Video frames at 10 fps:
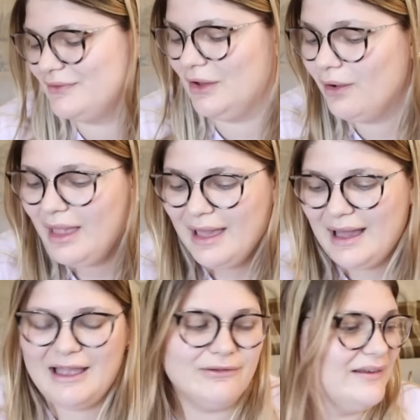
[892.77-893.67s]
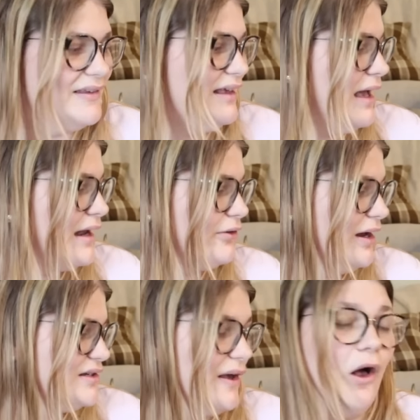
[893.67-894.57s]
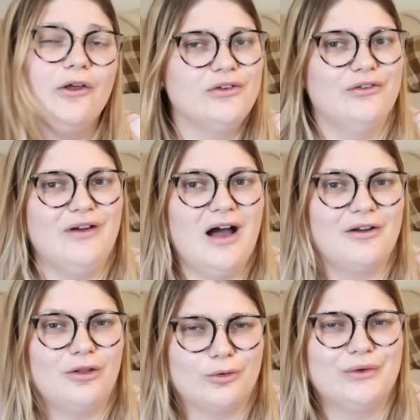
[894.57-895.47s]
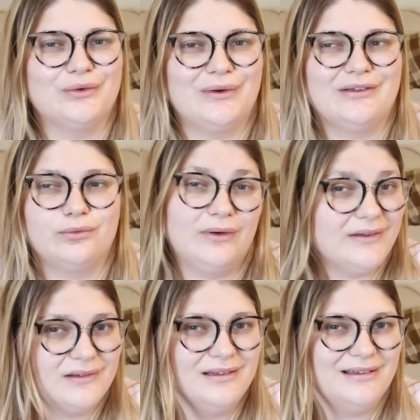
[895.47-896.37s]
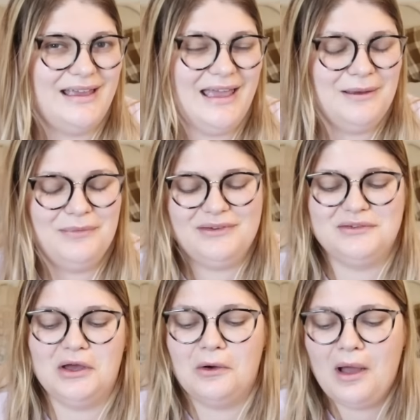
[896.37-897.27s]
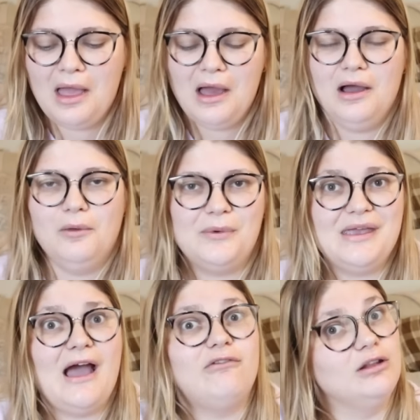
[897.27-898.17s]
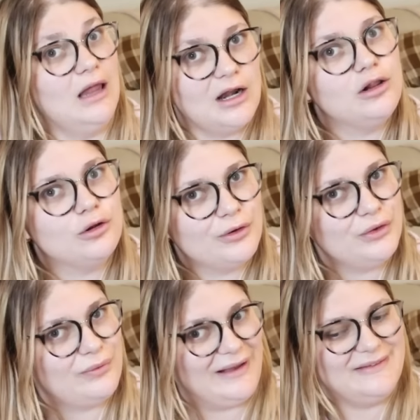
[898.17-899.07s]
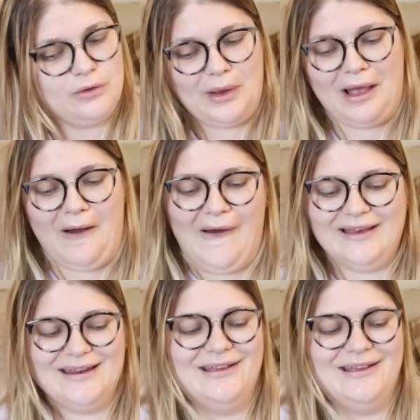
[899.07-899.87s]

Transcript: So I recently at a garage sale also found a Lord of the Rings Risk game. So we have a lot of Lord of the Rings going on,